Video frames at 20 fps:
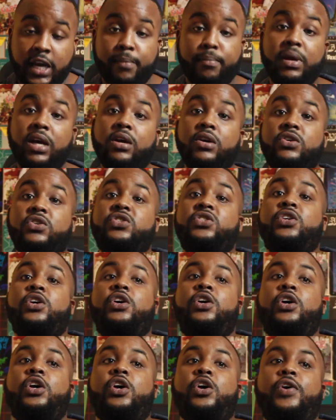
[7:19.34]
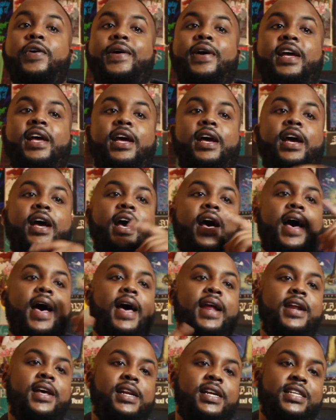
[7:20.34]
because
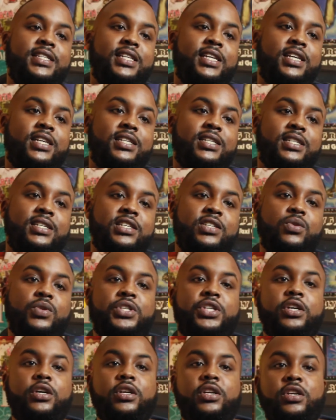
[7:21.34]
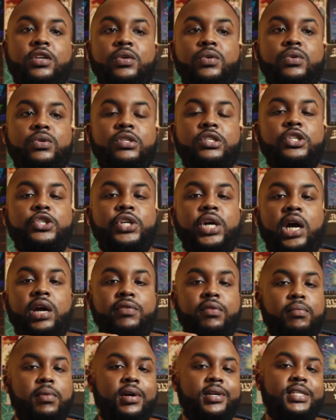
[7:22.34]
analytics is what you're going to use to
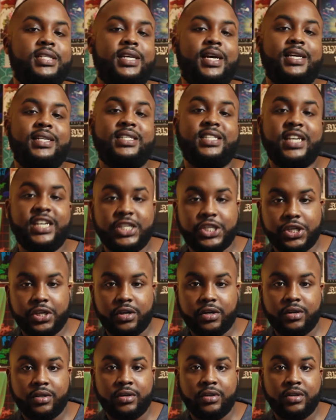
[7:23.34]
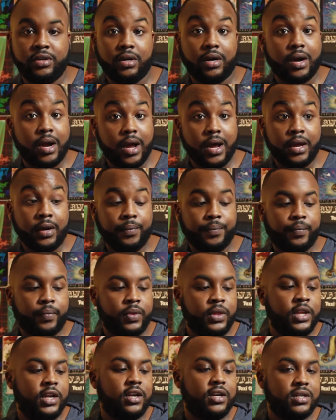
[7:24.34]
drive your monetization, right?
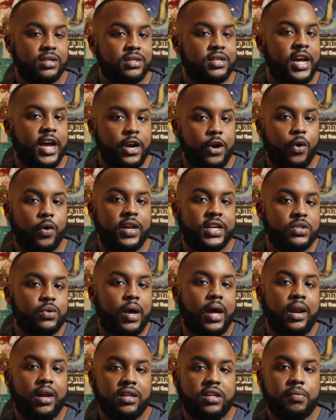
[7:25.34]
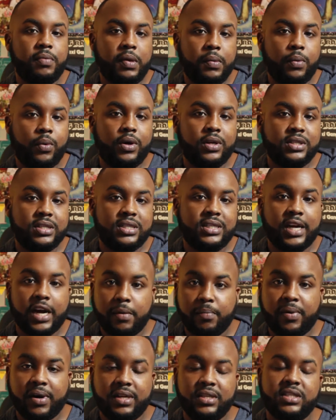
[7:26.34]
Because I know that's why a lot of people want to
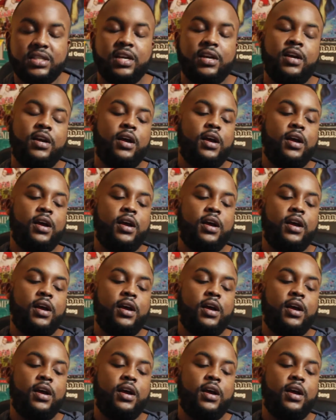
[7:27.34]
start pods.